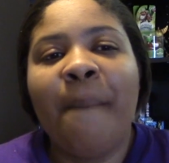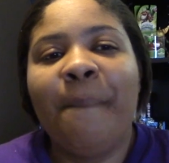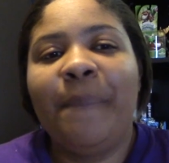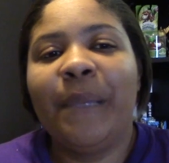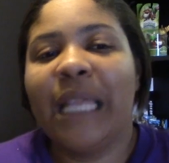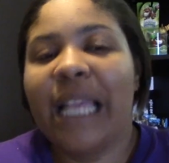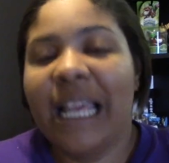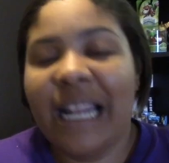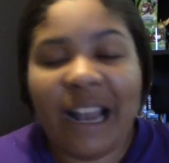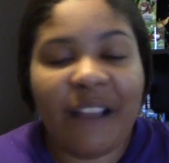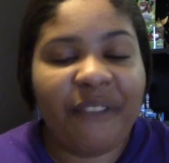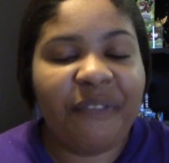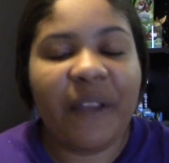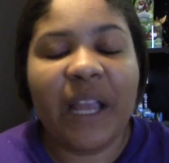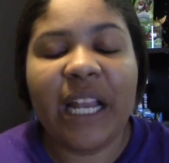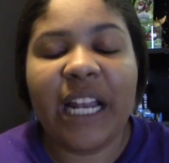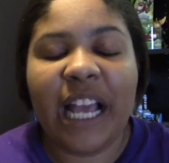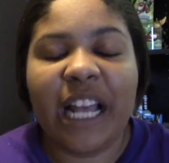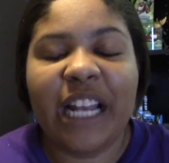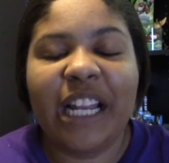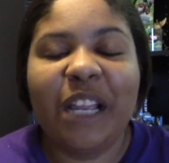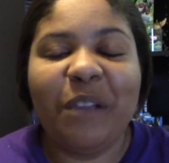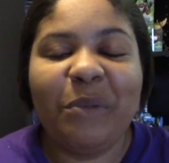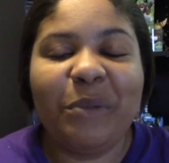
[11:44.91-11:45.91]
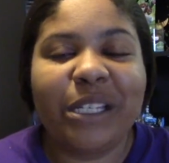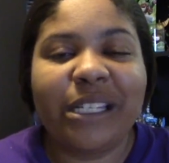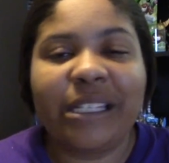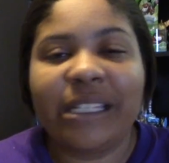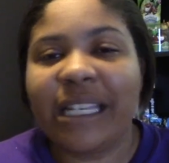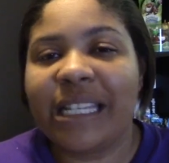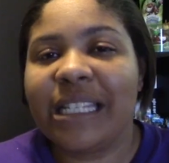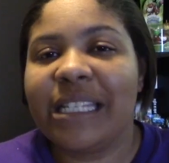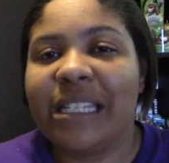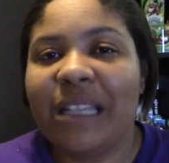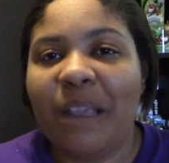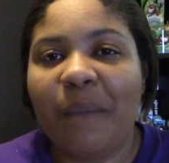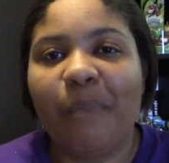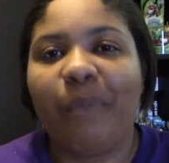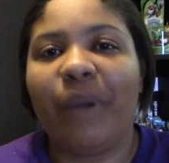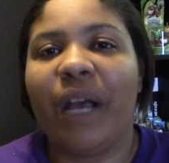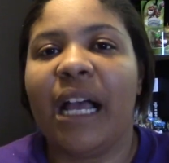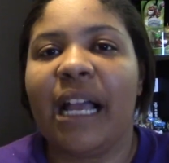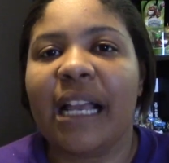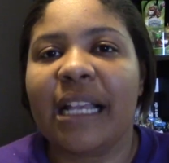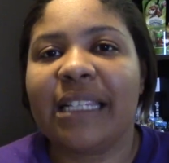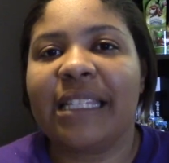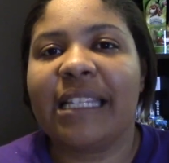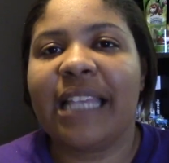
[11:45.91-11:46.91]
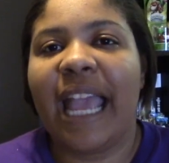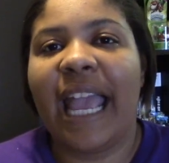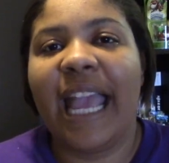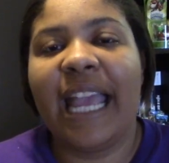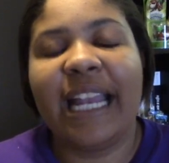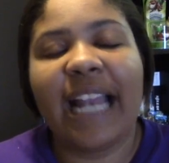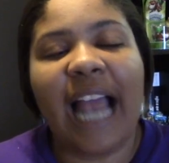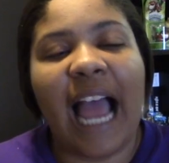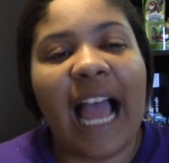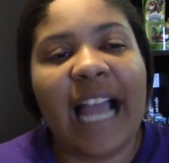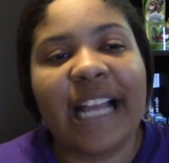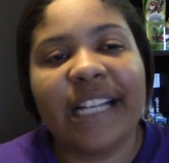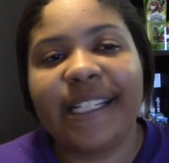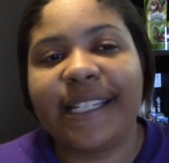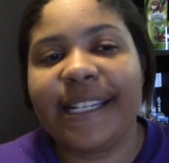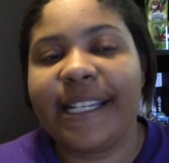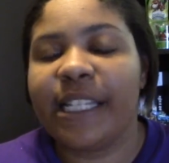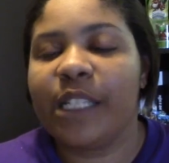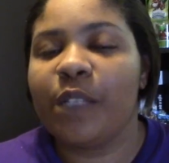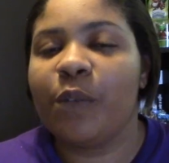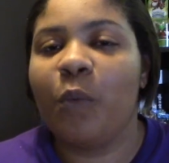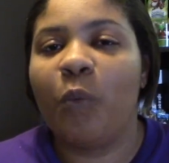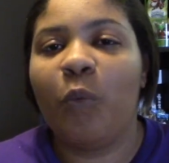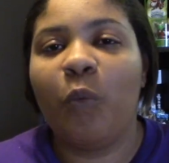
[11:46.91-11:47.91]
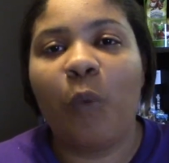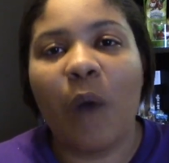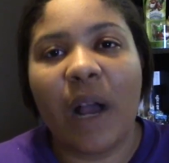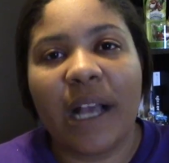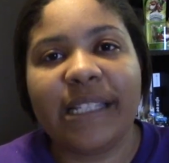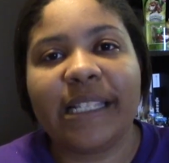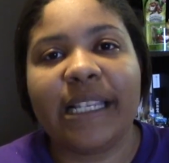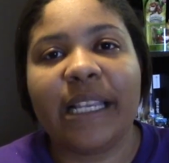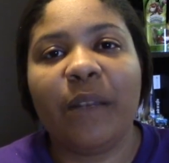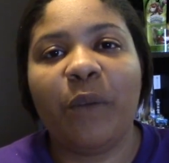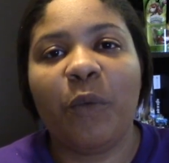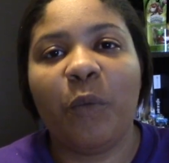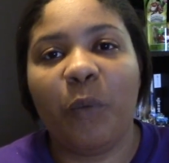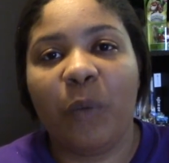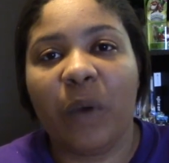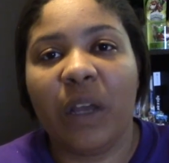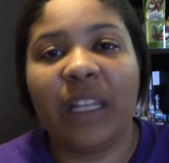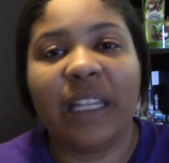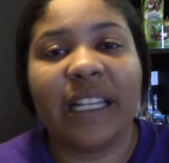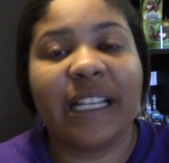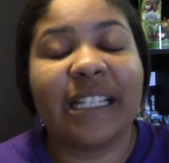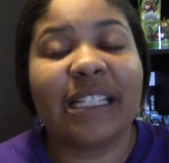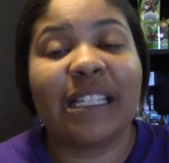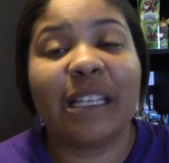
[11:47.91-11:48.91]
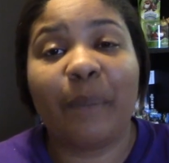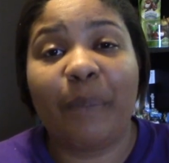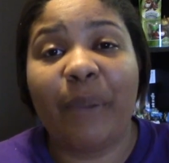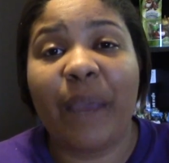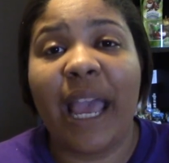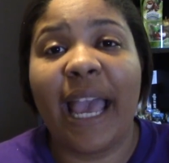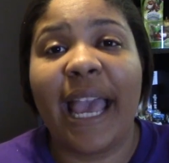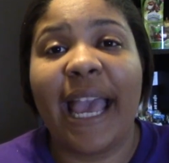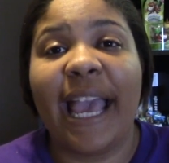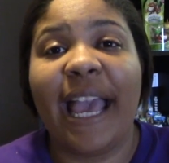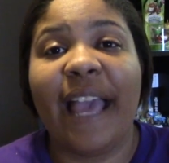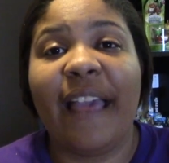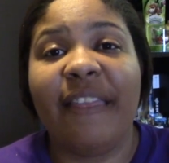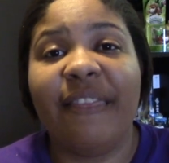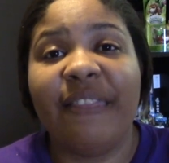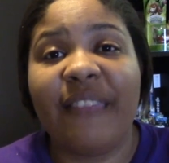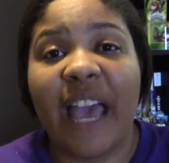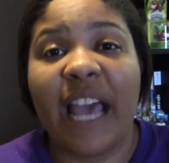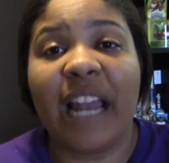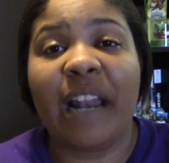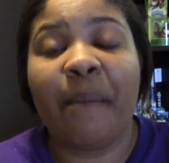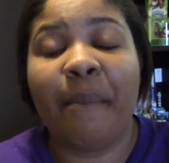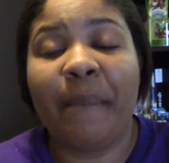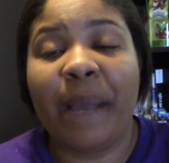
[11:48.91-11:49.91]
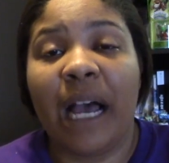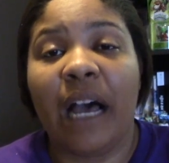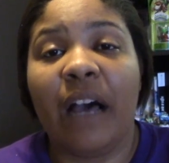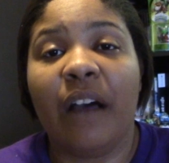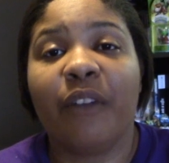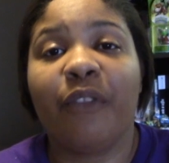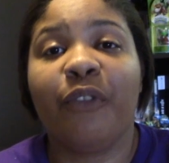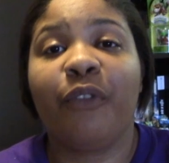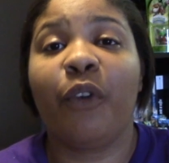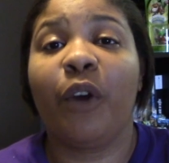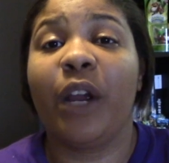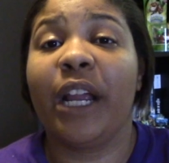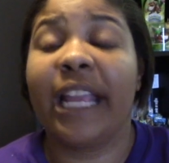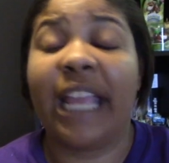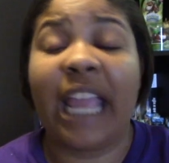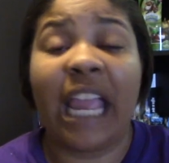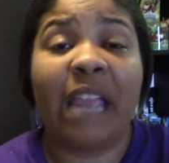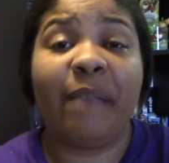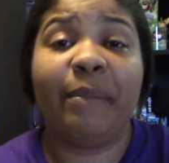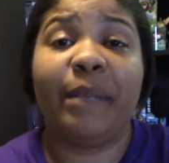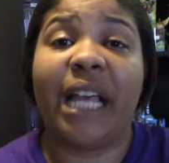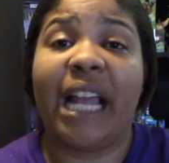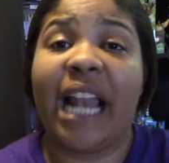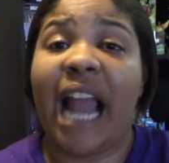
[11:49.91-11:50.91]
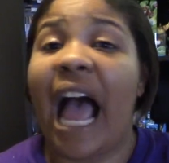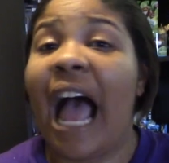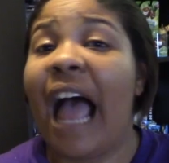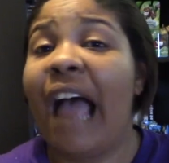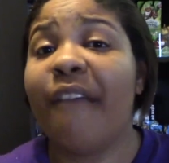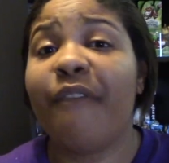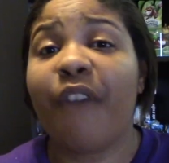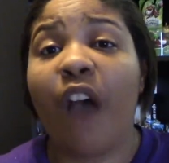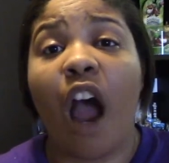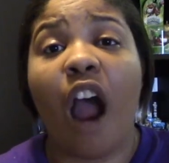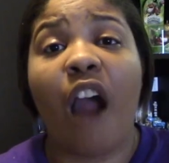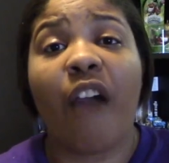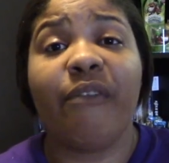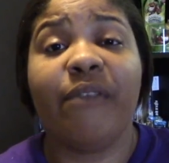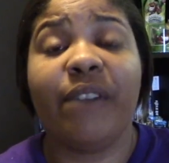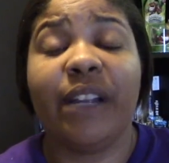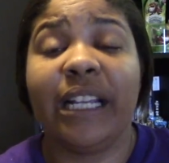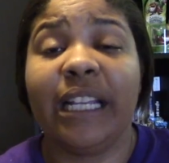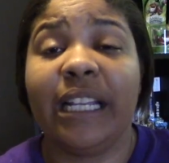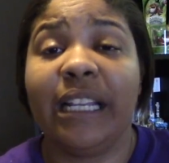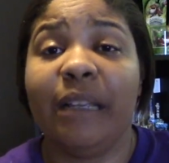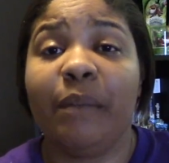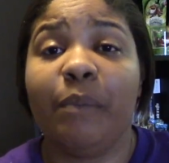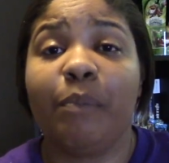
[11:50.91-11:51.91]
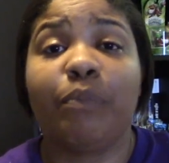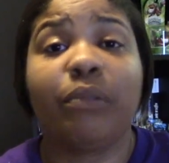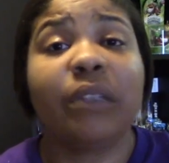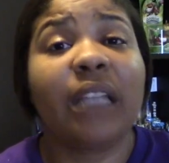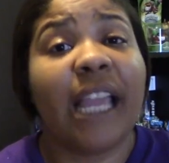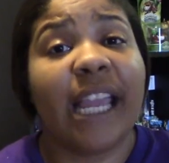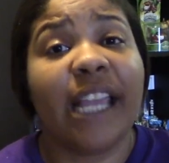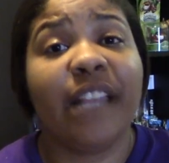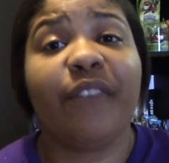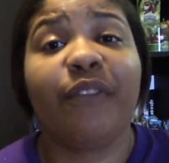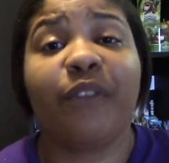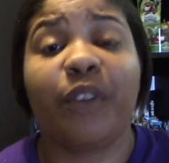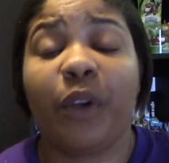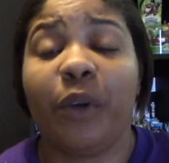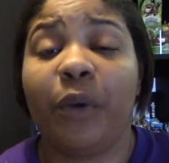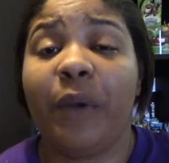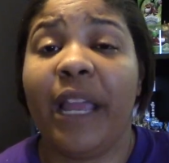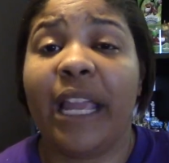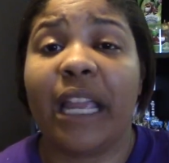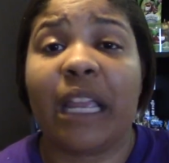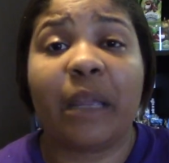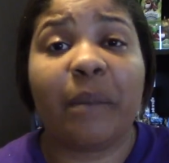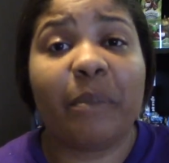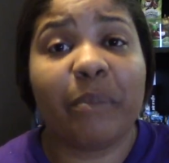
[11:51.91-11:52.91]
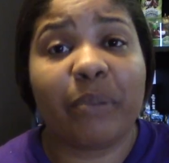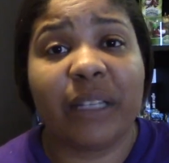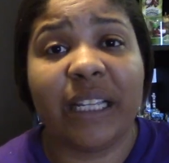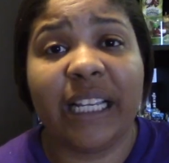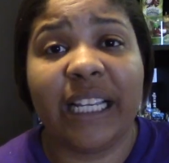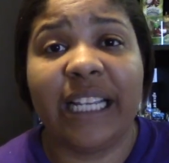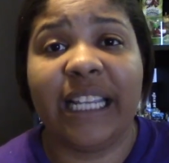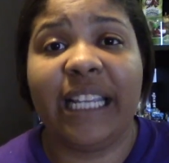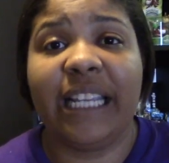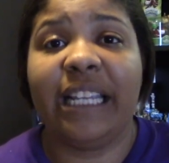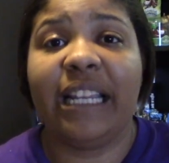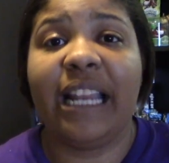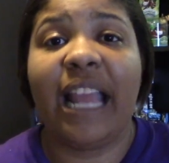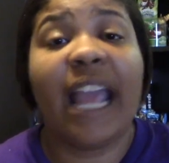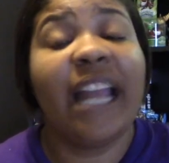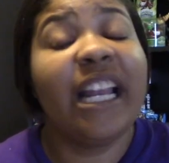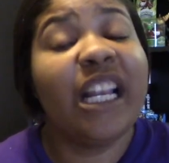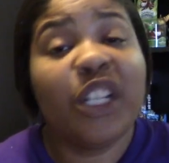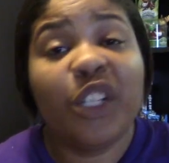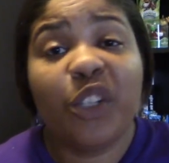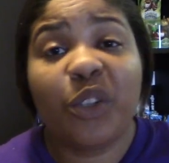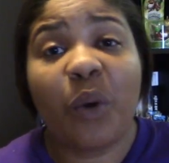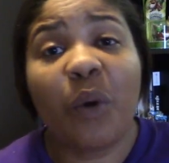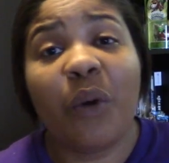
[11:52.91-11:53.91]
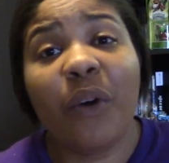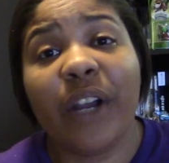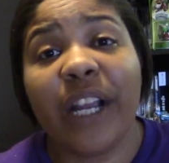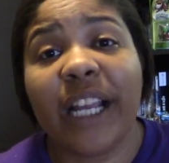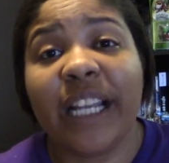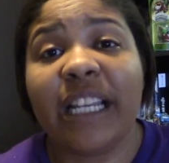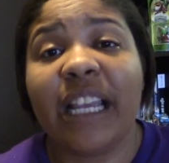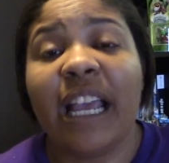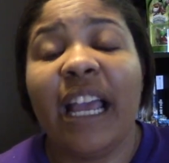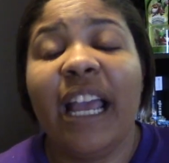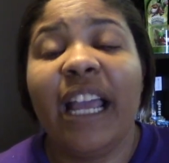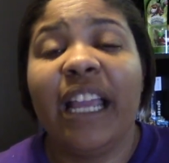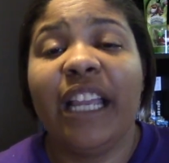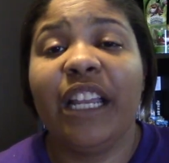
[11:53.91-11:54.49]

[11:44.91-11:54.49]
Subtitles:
But then I found out it was 60 bucks and I just wasn't willing to pay that amount for a game that I've already played through and completed and enjoyed.